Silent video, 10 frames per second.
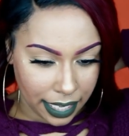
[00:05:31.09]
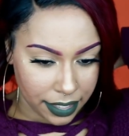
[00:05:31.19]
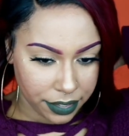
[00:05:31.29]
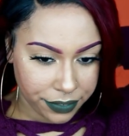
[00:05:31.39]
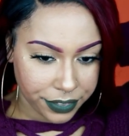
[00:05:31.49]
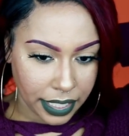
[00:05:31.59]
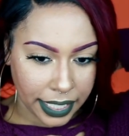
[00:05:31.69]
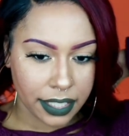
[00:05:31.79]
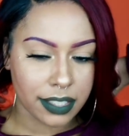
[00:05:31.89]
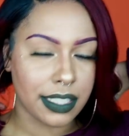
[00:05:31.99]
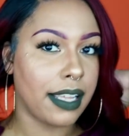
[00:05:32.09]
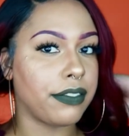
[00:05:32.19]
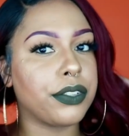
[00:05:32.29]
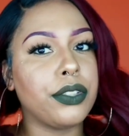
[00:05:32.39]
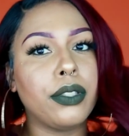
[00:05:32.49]
I don't feel like it's
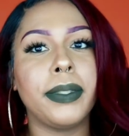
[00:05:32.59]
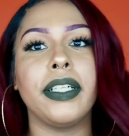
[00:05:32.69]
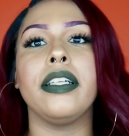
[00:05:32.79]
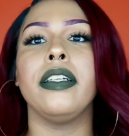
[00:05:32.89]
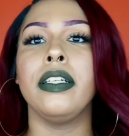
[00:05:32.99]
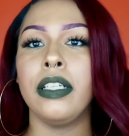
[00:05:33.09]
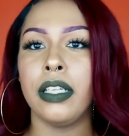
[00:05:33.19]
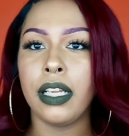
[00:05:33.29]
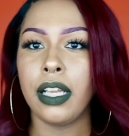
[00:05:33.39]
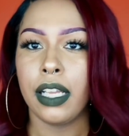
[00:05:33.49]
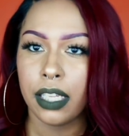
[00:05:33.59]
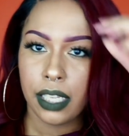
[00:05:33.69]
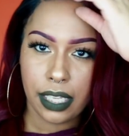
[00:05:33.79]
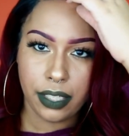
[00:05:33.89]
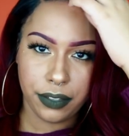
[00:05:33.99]
that full, but
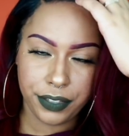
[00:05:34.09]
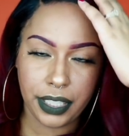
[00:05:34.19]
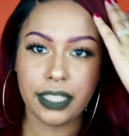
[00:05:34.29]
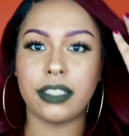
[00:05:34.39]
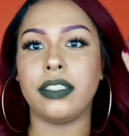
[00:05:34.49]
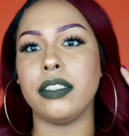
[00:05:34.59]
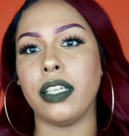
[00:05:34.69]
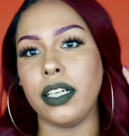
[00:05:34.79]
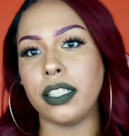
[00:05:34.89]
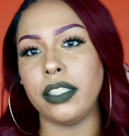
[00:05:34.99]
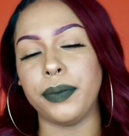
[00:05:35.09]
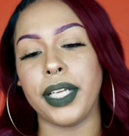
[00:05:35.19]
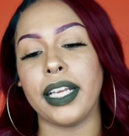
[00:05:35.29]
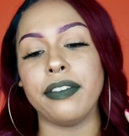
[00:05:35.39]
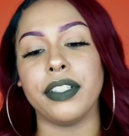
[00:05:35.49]
I don't feel like this is an ugly
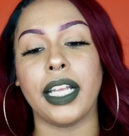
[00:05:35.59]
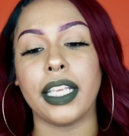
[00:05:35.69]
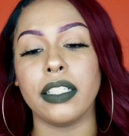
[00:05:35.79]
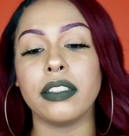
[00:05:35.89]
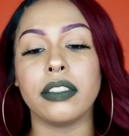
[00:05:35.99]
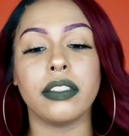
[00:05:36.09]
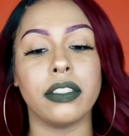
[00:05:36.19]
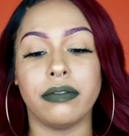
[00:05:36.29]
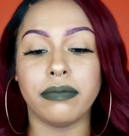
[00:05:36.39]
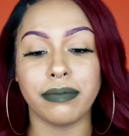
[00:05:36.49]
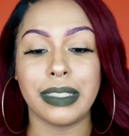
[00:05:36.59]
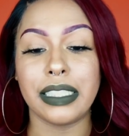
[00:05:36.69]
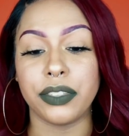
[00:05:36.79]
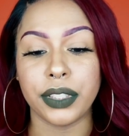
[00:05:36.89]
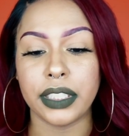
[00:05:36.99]
wig. I feel like it's
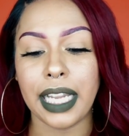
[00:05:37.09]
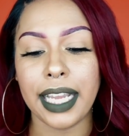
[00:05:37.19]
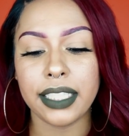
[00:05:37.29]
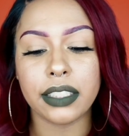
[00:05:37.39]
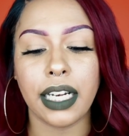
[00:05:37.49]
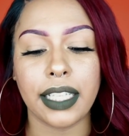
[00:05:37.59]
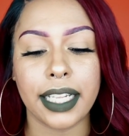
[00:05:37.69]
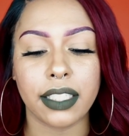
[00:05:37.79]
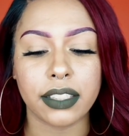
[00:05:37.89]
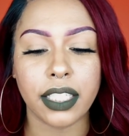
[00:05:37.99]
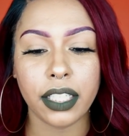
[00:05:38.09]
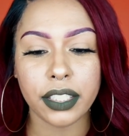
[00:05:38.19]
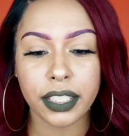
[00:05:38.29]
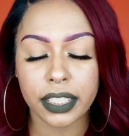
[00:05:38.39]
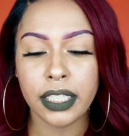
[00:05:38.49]
really nice, and I like this
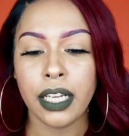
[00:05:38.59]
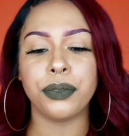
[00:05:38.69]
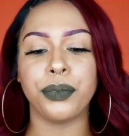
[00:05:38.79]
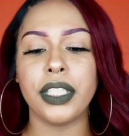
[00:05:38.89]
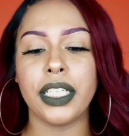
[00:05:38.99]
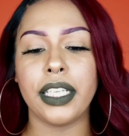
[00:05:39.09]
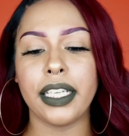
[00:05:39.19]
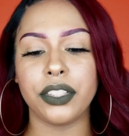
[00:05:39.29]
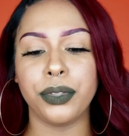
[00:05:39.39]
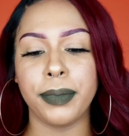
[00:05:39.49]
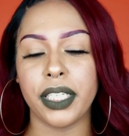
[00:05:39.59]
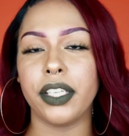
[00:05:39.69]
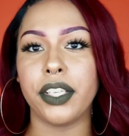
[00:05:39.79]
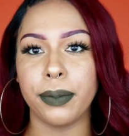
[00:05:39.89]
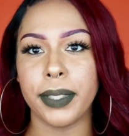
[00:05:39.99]
color. I don't really get too many
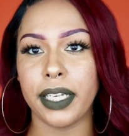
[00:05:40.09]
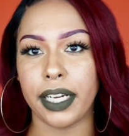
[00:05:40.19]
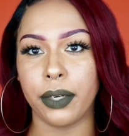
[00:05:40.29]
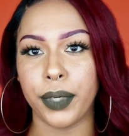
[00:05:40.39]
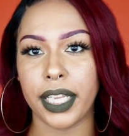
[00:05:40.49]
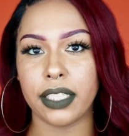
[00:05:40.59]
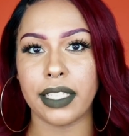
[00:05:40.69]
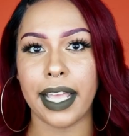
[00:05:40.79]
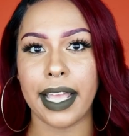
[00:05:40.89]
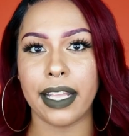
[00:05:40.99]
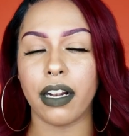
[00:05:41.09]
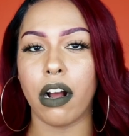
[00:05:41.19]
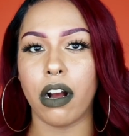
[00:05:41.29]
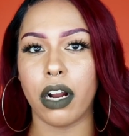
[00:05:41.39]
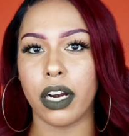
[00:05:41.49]
human hair wigs that
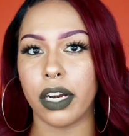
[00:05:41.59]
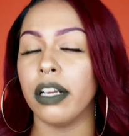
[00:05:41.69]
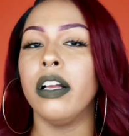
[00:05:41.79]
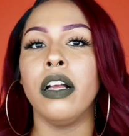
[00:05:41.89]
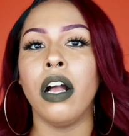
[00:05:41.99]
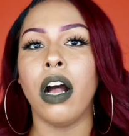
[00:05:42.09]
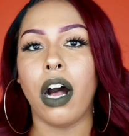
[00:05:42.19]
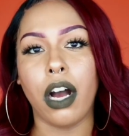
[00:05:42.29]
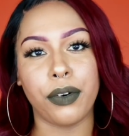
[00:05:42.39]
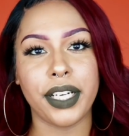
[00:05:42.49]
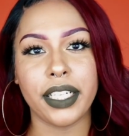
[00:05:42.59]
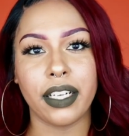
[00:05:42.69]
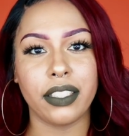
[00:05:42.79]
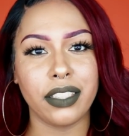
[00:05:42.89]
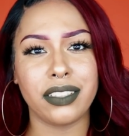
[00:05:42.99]
are already
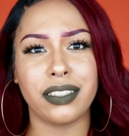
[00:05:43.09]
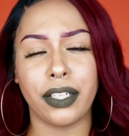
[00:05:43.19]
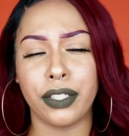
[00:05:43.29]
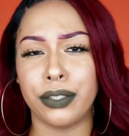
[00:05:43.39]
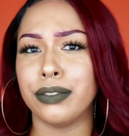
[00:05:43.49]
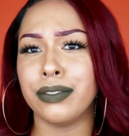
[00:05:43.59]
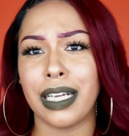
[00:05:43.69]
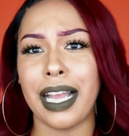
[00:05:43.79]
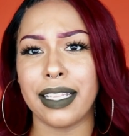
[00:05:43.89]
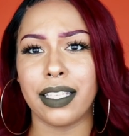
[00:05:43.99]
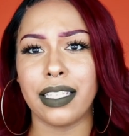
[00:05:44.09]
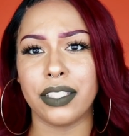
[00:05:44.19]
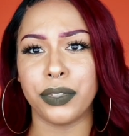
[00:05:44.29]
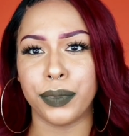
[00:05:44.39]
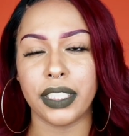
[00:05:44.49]
colored, so I think
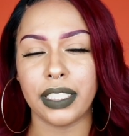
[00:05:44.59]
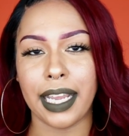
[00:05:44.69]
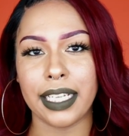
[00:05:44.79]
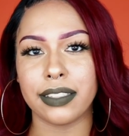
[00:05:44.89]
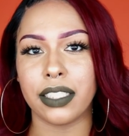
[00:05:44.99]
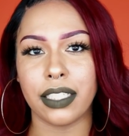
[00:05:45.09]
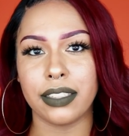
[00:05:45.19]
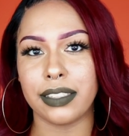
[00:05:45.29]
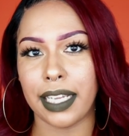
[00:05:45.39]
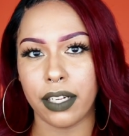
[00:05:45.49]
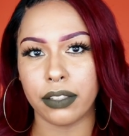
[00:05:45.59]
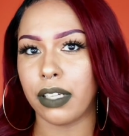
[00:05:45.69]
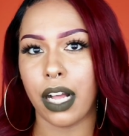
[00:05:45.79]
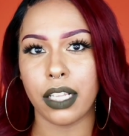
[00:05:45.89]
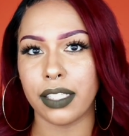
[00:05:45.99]
that's really nice. It cuts
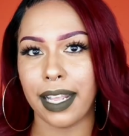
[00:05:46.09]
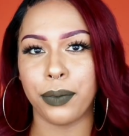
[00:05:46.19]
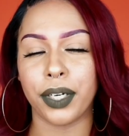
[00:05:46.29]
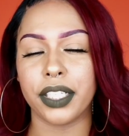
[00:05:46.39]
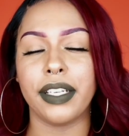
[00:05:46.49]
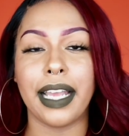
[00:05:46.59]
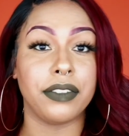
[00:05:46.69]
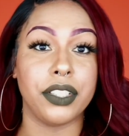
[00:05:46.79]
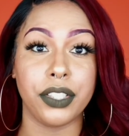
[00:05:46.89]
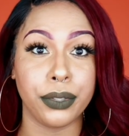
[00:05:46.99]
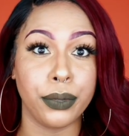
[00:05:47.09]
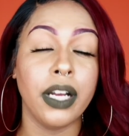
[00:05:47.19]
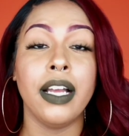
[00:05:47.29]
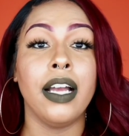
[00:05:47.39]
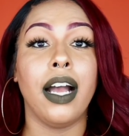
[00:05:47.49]
out all of that work you have to do
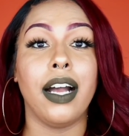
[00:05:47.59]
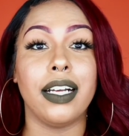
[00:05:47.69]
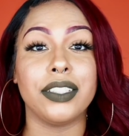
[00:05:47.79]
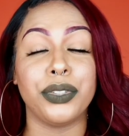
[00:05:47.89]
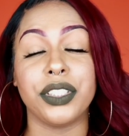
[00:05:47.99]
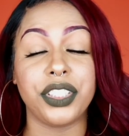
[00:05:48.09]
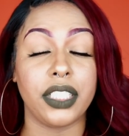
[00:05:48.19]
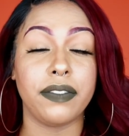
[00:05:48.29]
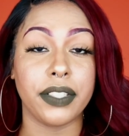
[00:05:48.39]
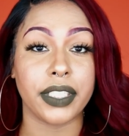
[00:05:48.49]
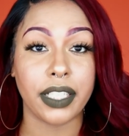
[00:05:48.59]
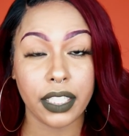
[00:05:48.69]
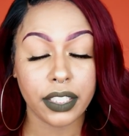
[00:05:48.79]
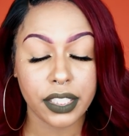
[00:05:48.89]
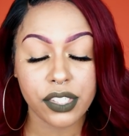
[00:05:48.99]
to achieve different
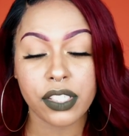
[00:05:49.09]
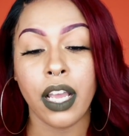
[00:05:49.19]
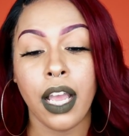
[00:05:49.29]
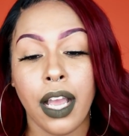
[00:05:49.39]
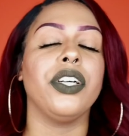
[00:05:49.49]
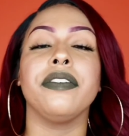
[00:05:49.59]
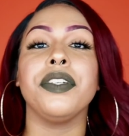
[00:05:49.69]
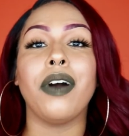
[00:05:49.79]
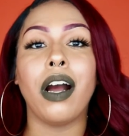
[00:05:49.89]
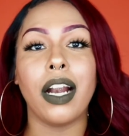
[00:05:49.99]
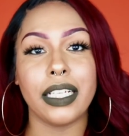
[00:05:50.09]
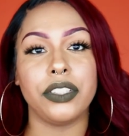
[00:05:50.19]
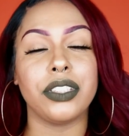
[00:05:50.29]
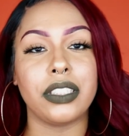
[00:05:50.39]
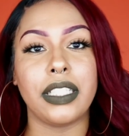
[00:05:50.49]
colors. So if you are
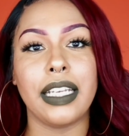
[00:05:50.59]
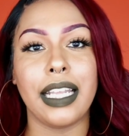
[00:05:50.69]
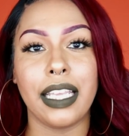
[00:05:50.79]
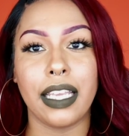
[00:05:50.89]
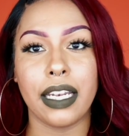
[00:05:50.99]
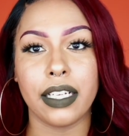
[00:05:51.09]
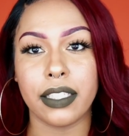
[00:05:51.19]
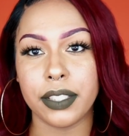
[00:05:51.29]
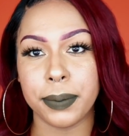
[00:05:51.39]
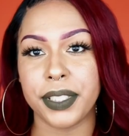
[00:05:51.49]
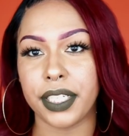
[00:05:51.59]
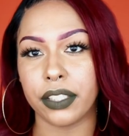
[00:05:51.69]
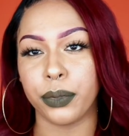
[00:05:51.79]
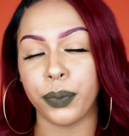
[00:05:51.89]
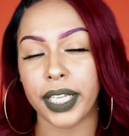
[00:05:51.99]
interested in this
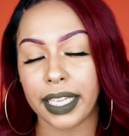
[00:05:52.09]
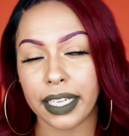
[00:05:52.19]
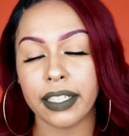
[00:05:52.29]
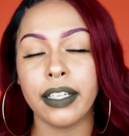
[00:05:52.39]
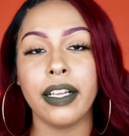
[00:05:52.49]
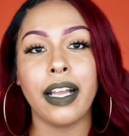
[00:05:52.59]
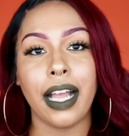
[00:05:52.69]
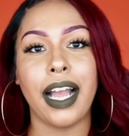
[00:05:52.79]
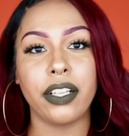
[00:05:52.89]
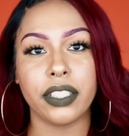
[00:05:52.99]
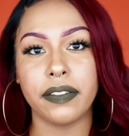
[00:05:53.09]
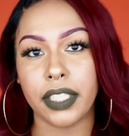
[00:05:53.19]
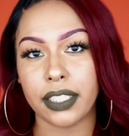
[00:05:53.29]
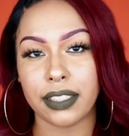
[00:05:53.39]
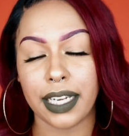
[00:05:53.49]
particular wig, I'll leave
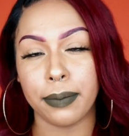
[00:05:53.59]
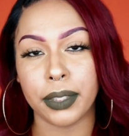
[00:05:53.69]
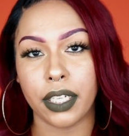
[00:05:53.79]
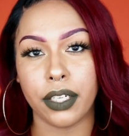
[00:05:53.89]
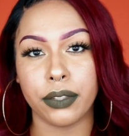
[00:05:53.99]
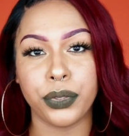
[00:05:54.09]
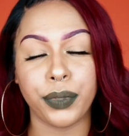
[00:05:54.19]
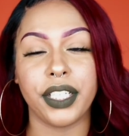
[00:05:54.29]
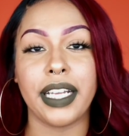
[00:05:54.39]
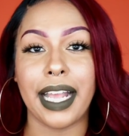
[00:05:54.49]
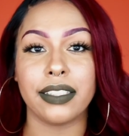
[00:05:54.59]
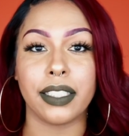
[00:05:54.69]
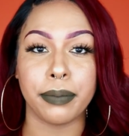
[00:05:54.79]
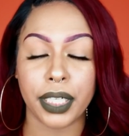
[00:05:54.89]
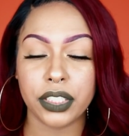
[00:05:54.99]
links down below to where you guys
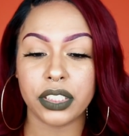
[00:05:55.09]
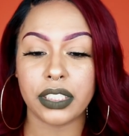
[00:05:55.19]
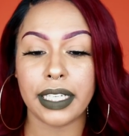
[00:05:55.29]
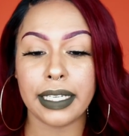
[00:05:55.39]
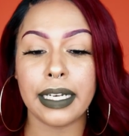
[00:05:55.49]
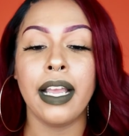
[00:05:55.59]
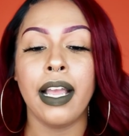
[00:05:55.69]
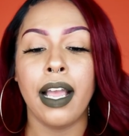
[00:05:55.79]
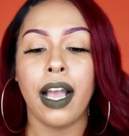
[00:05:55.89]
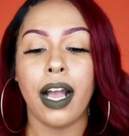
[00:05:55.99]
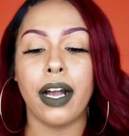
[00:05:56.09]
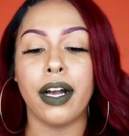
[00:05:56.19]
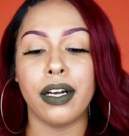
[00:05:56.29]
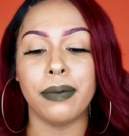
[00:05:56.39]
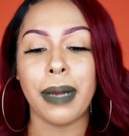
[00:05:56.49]
can purchase it.
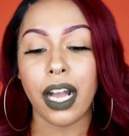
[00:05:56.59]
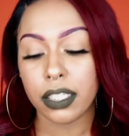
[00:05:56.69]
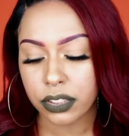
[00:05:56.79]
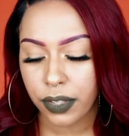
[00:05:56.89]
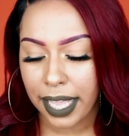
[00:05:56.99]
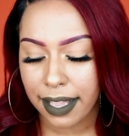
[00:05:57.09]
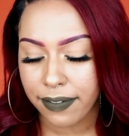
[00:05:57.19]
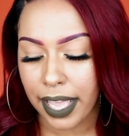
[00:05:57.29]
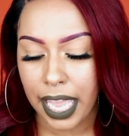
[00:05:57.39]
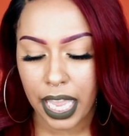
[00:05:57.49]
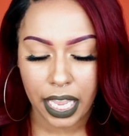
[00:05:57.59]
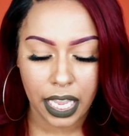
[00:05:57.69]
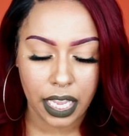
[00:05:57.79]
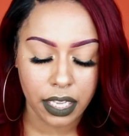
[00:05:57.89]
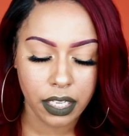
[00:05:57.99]
I also have
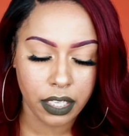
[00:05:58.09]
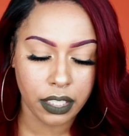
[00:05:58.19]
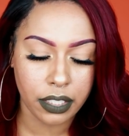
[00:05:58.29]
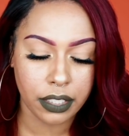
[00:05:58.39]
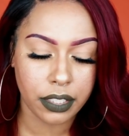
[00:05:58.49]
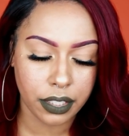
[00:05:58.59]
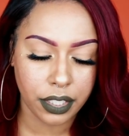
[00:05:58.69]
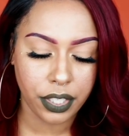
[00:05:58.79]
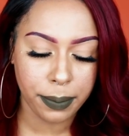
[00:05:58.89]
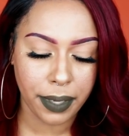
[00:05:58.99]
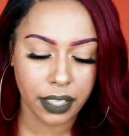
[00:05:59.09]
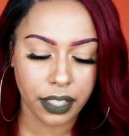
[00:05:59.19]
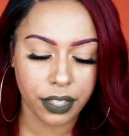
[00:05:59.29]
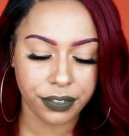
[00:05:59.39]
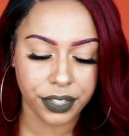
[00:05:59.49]
a coupon
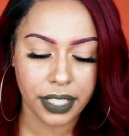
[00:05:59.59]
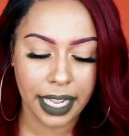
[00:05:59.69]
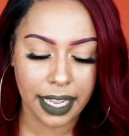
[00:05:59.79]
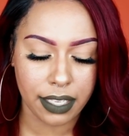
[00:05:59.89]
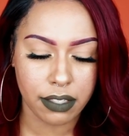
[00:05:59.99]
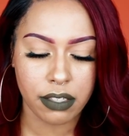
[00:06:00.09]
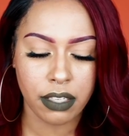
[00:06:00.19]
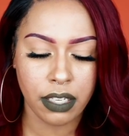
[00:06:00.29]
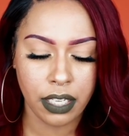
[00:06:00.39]
code for you guys.